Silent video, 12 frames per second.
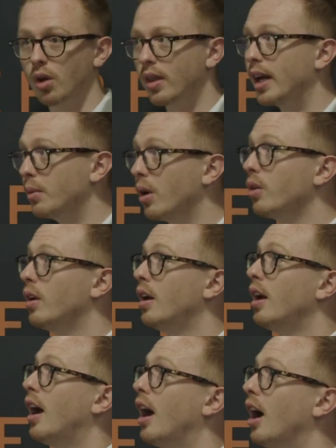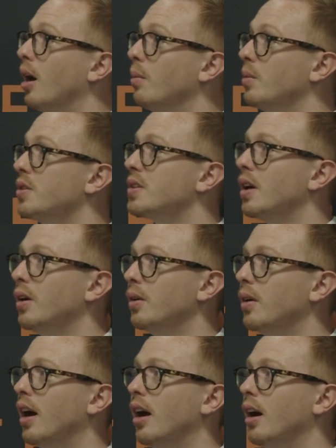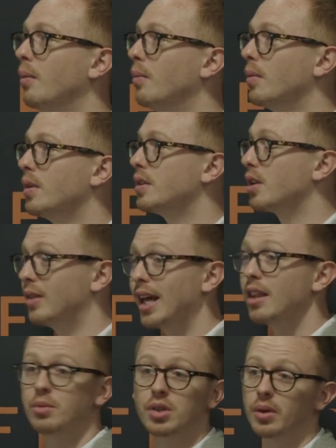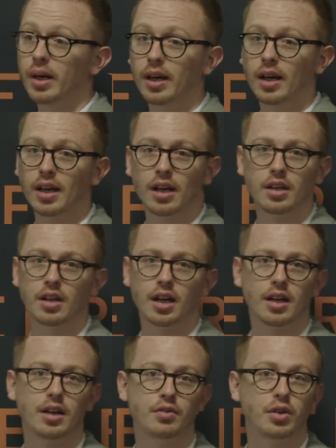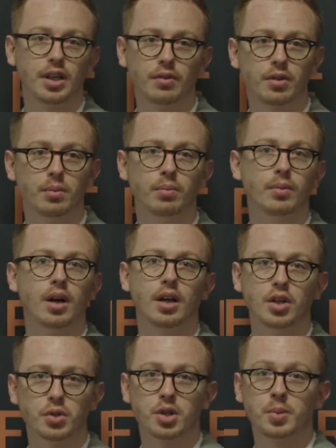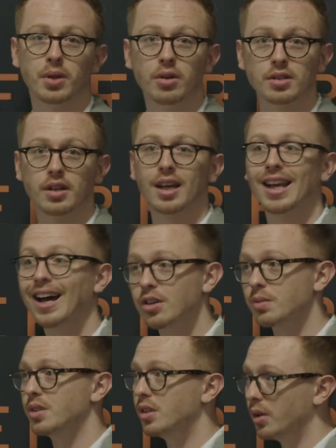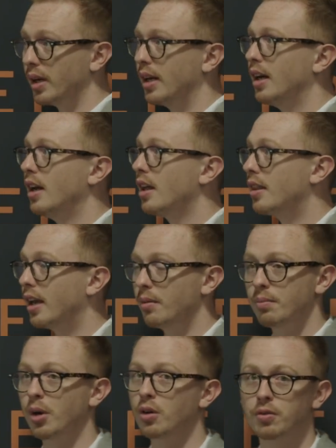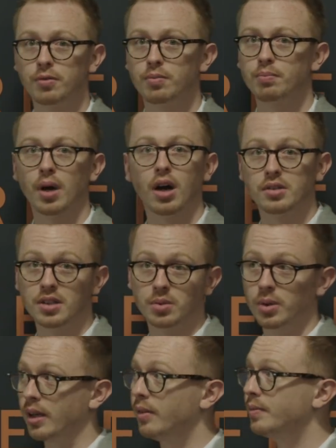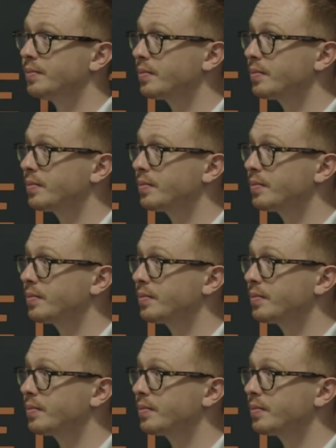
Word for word: what they want. Um, so, um, so let them do it. And, and if you give them a user experience that allows them to do it, then both parties win.